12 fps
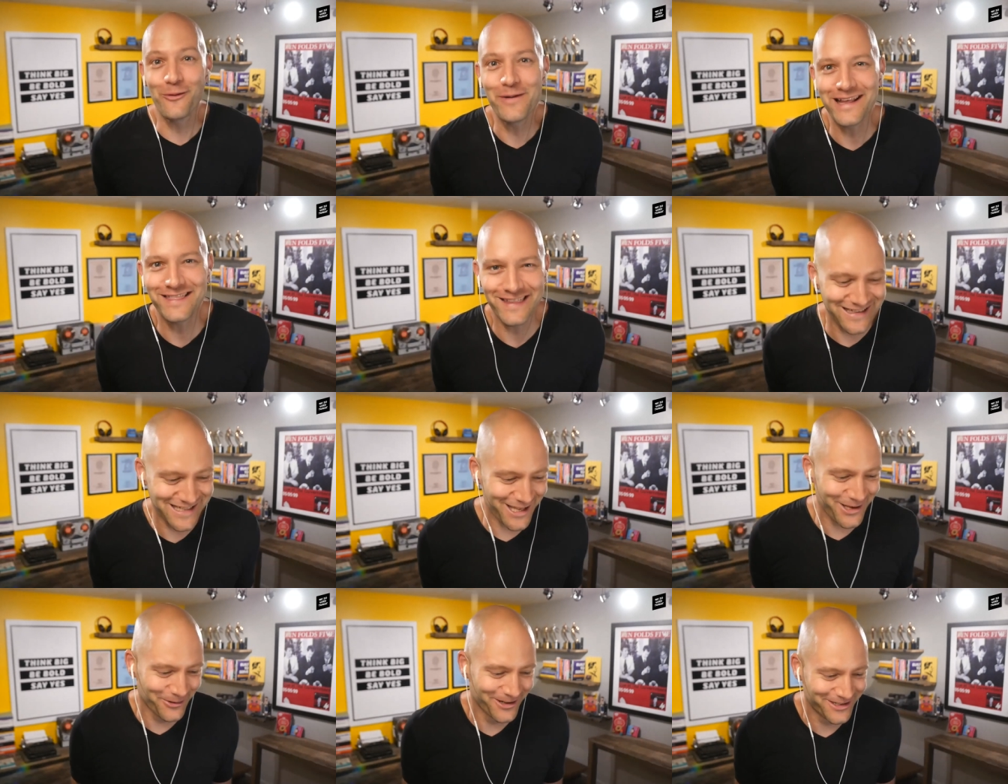many things that
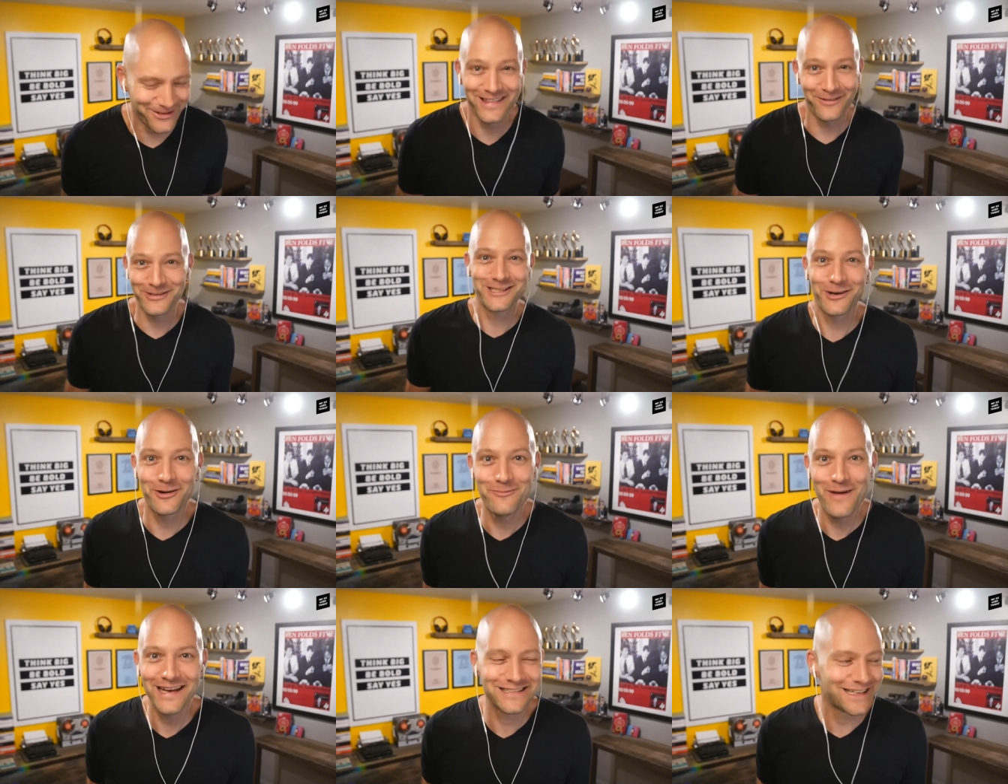you were doing that were so
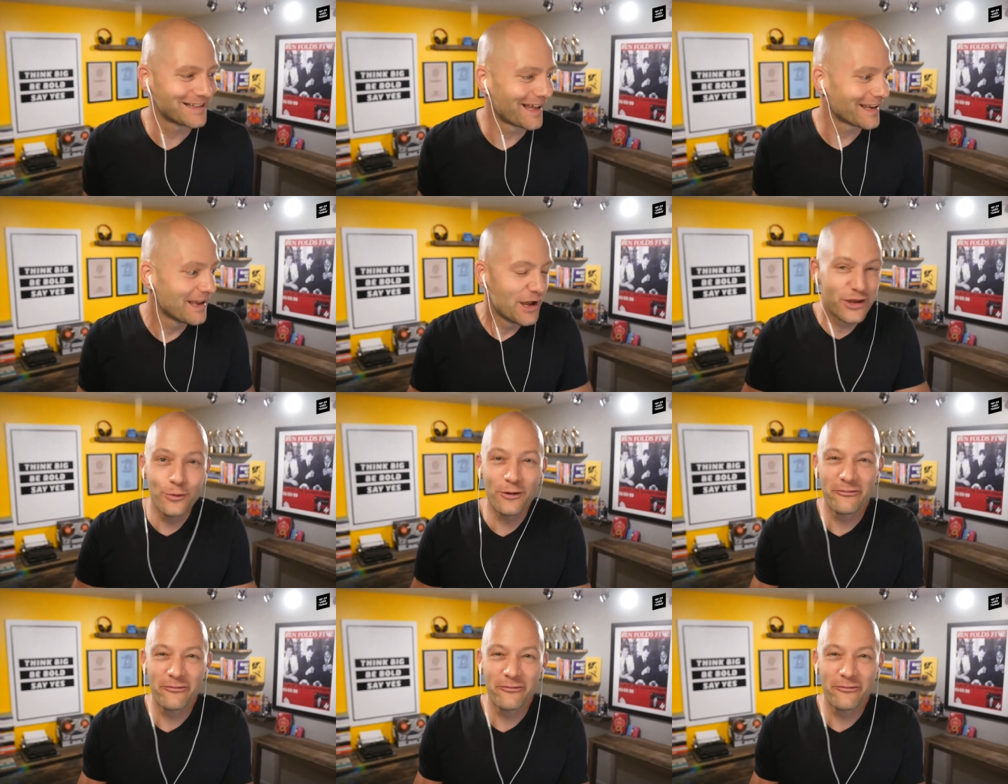amazing like you yeah.